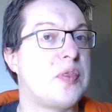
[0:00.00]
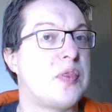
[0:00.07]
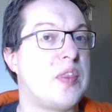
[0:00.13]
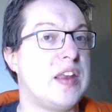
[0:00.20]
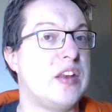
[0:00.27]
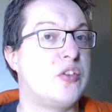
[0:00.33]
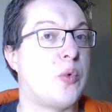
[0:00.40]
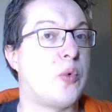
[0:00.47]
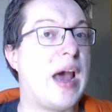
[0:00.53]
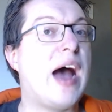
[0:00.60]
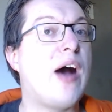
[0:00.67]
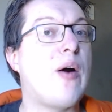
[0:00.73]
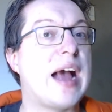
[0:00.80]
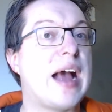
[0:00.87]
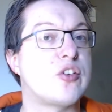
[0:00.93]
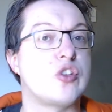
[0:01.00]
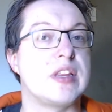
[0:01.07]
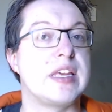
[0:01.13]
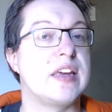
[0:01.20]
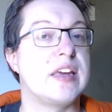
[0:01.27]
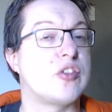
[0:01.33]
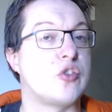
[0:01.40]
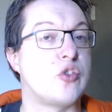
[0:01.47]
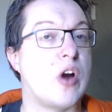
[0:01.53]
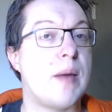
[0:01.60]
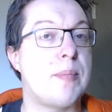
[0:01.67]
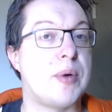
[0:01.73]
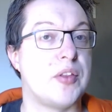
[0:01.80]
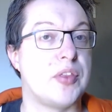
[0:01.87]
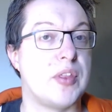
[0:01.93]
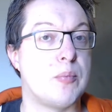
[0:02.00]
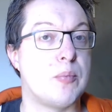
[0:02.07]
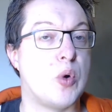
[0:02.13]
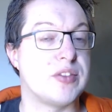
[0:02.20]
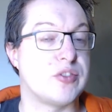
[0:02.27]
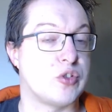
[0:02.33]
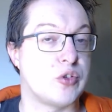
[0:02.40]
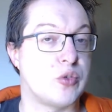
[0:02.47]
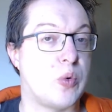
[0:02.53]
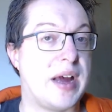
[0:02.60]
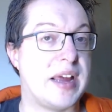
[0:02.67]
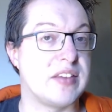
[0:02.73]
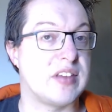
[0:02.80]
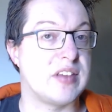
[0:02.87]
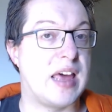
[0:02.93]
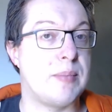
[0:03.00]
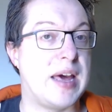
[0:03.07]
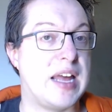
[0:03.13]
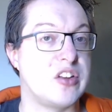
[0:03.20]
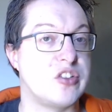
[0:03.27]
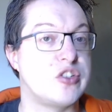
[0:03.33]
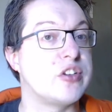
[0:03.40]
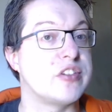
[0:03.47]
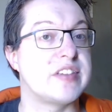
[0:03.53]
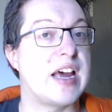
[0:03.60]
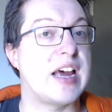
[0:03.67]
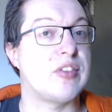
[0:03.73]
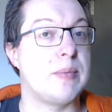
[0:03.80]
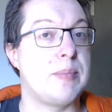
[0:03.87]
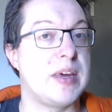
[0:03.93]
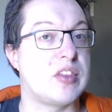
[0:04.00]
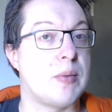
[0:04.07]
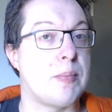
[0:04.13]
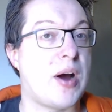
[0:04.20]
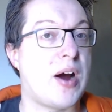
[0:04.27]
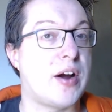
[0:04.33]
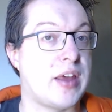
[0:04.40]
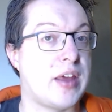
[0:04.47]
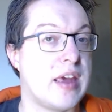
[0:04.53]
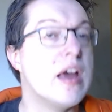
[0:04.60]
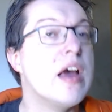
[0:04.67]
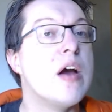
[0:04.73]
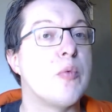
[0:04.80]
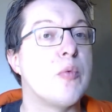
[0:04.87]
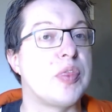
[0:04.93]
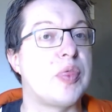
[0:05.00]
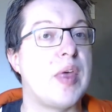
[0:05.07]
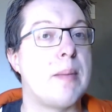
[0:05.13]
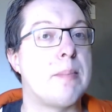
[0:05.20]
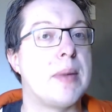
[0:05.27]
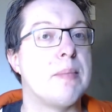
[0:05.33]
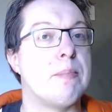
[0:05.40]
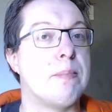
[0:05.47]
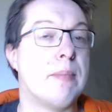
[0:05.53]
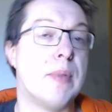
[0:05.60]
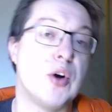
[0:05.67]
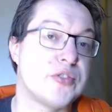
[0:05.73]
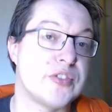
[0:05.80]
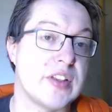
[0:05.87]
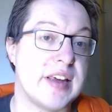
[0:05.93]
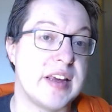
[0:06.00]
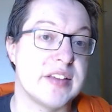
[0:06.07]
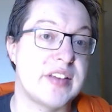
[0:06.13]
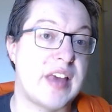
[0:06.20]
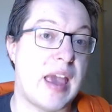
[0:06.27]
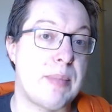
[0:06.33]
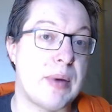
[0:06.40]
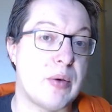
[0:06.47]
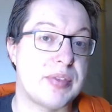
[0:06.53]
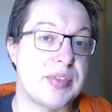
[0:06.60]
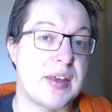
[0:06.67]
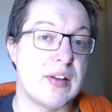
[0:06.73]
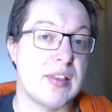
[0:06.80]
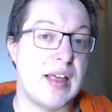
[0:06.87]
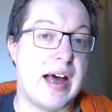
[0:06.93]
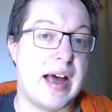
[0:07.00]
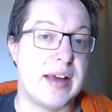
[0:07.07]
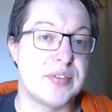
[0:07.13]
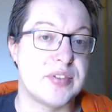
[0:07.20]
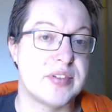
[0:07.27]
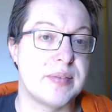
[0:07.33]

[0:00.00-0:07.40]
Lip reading: the Drow actually get the drop on them once or twice and manage to soundly beat the party, with them mostly escaping with their lives.